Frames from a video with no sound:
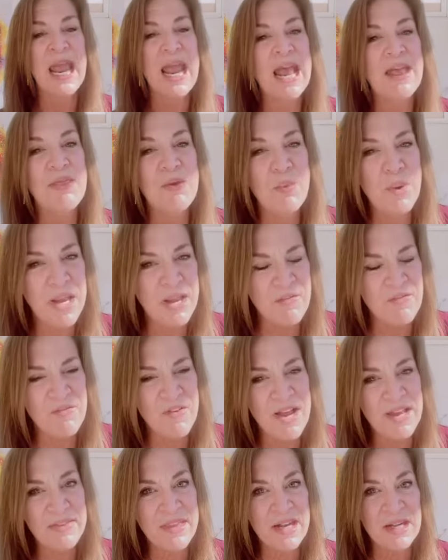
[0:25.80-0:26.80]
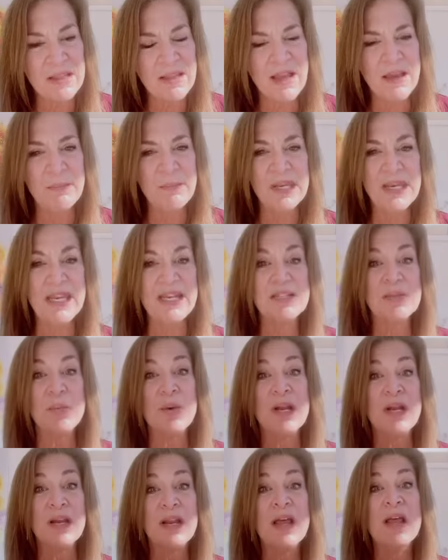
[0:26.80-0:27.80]
and the way to find that alignment is
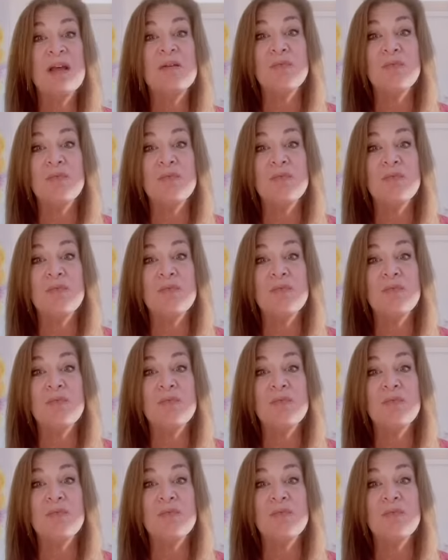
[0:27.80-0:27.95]
when